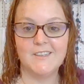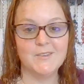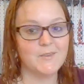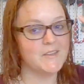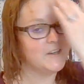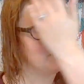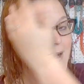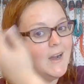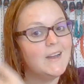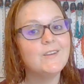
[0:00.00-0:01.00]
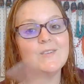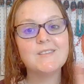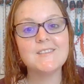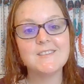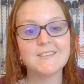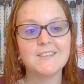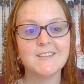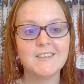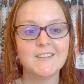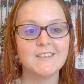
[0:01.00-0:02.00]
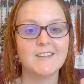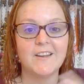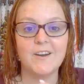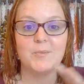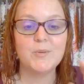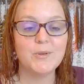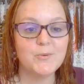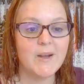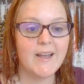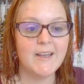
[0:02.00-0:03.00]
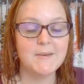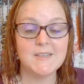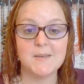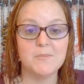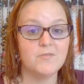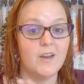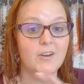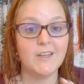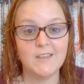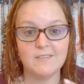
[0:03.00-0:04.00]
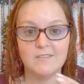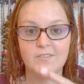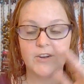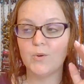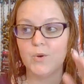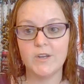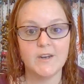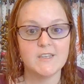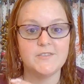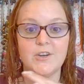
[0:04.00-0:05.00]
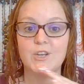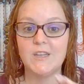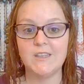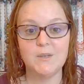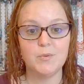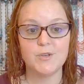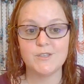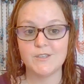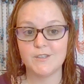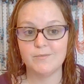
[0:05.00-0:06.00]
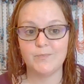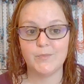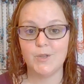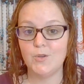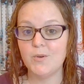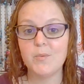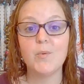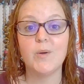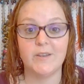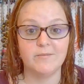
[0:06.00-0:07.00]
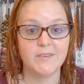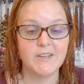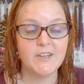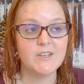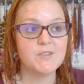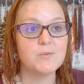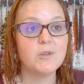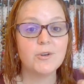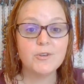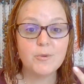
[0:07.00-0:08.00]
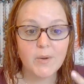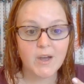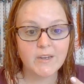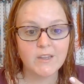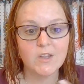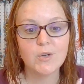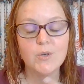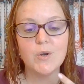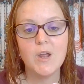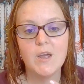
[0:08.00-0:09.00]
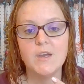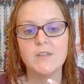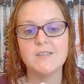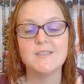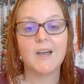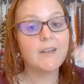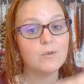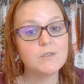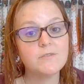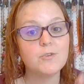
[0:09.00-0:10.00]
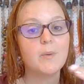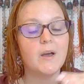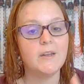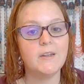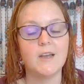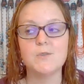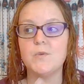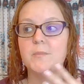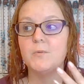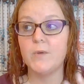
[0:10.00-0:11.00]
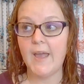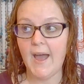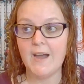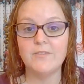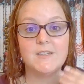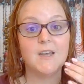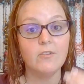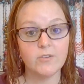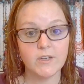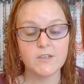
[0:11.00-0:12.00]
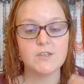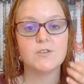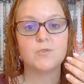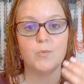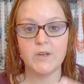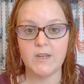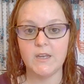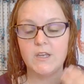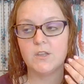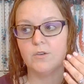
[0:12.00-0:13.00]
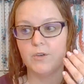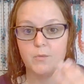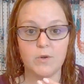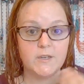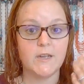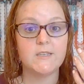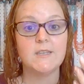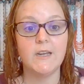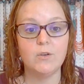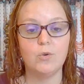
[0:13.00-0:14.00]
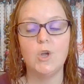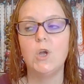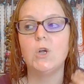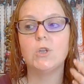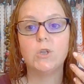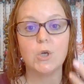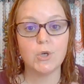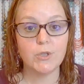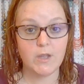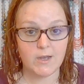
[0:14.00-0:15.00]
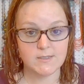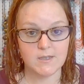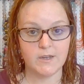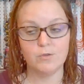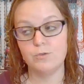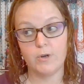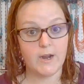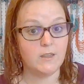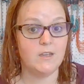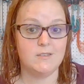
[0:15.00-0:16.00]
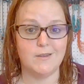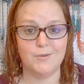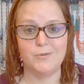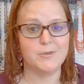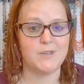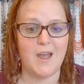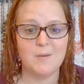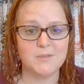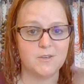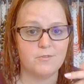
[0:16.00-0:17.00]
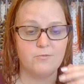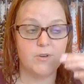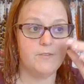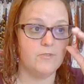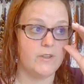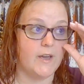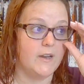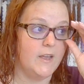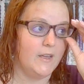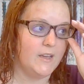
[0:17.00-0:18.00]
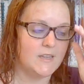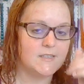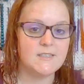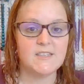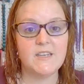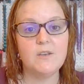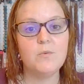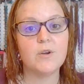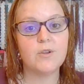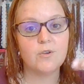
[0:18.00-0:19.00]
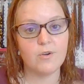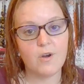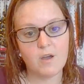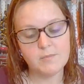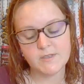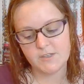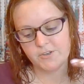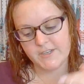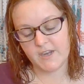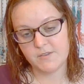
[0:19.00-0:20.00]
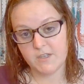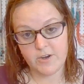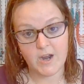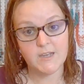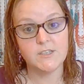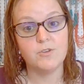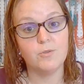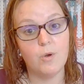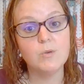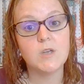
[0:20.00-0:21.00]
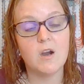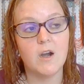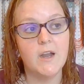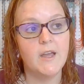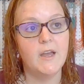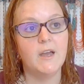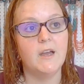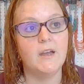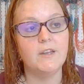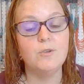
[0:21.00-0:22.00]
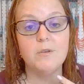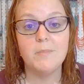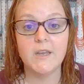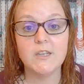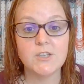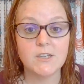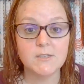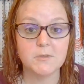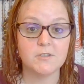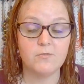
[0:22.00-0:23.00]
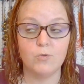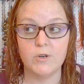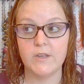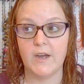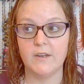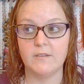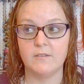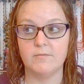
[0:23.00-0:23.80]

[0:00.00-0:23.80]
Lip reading: When there are piles that aren't put away, because I'm a very, very organized, very clean person. Cue number one. So learn your body, learn the cycles of your body. As women, we have a definite 28, 31 day cycle. Learn that cycle, track that cycle. There's apps that are free for that, and see where your ups and your downs and your highs and your lows are. And you can make adjustments for that.